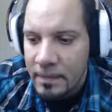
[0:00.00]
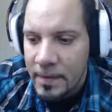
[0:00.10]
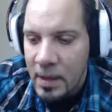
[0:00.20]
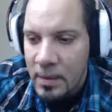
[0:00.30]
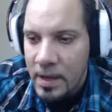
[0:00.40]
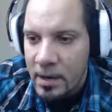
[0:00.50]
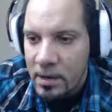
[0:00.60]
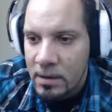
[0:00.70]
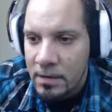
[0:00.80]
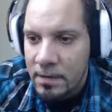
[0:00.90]
Then we got
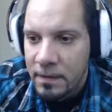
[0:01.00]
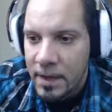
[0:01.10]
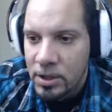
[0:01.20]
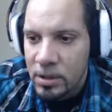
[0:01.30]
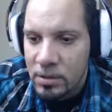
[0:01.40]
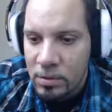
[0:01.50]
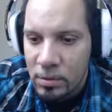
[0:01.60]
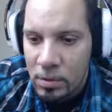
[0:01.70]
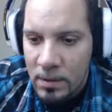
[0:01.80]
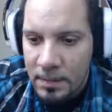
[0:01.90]
our fletching
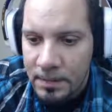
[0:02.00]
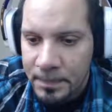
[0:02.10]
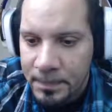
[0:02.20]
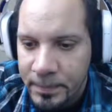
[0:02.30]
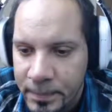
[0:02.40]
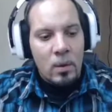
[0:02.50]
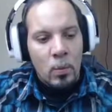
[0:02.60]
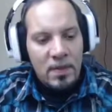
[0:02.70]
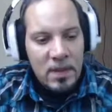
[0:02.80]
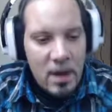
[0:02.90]
tool.
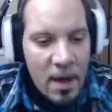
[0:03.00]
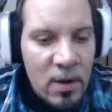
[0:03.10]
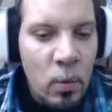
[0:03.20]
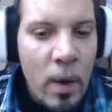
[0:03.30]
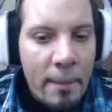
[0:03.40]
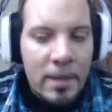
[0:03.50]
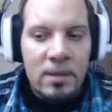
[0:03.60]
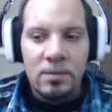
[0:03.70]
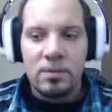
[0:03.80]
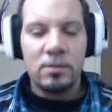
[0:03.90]
With the other
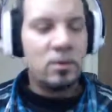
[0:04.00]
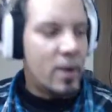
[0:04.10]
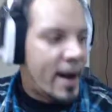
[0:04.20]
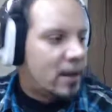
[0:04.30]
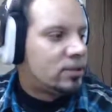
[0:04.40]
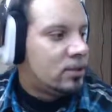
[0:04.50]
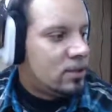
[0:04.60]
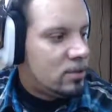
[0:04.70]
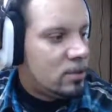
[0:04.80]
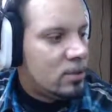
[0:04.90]
weapons, you
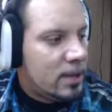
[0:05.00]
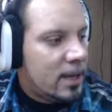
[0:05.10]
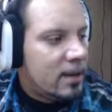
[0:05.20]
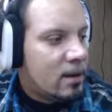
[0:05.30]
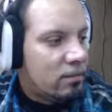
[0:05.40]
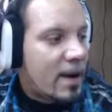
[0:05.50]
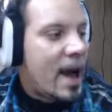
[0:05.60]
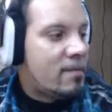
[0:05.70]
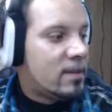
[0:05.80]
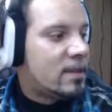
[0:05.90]
actually do get a
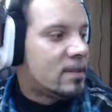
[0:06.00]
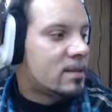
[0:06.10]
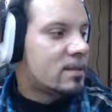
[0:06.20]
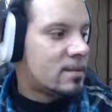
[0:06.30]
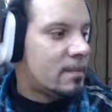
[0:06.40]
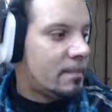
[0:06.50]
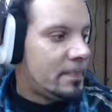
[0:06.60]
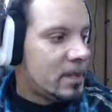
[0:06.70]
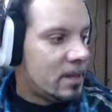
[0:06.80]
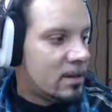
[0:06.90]
Ravenous
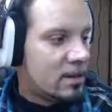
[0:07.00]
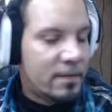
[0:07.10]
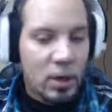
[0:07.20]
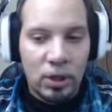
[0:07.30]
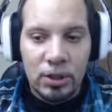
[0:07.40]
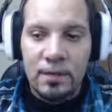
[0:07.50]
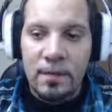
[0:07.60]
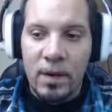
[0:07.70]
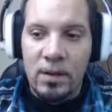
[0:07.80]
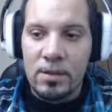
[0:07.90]
version
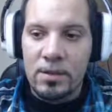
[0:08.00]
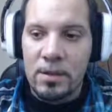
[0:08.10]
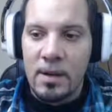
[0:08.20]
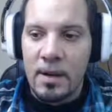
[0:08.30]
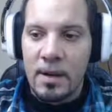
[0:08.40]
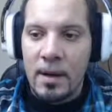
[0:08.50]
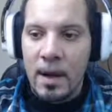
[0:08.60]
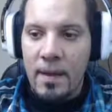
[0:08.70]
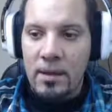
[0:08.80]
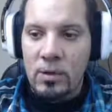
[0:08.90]
first,
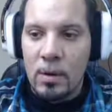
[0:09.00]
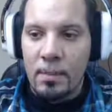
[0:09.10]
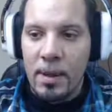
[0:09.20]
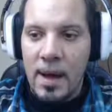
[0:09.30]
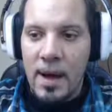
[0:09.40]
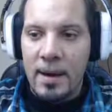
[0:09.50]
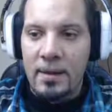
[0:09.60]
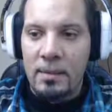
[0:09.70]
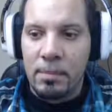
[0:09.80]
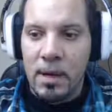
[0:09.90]
and then you apply
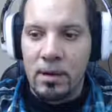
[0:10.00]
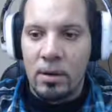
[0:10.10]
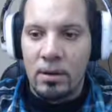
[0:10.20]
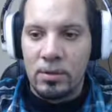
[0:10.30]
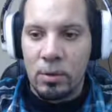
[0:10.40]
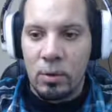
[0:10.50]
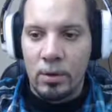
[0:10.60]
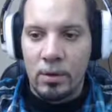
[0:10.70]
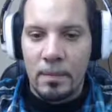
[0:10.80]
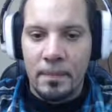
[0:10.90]
the Blood Haunter
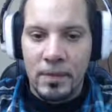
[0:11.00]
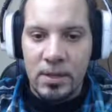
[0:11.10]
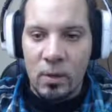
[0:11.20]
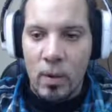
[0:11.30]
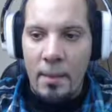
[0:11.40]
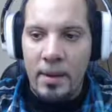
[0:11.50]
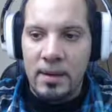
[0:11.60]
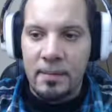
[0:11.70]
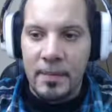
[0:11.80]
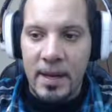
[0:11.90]
oil to the
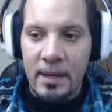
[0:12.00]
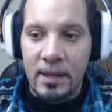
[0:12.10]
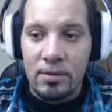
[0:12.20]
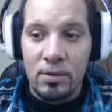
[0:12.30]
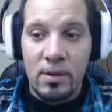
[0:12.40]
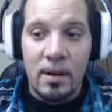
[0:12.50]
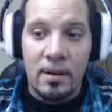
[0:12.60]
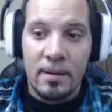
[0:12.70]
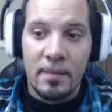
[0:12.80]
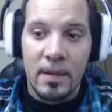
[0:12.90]
weapon, and it gives you
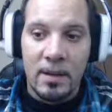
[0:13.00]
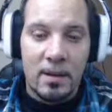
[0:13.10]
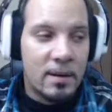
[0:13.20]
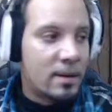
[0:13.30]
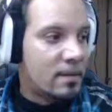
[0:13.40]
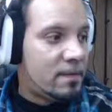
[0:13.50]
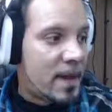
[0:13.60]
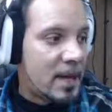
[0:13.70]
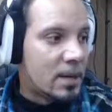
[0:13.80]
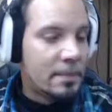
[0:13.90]
the
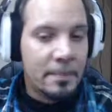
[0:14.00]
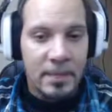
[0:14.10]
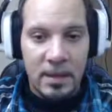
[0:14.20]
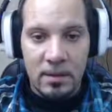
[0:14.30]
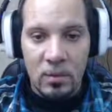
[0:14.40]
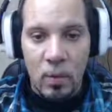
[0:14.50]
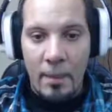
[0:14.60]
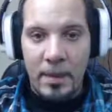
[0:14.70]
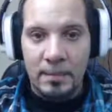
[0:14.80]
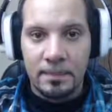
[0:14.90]
Phantom
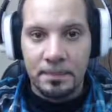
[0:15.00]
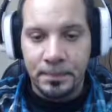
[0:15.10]
weapon.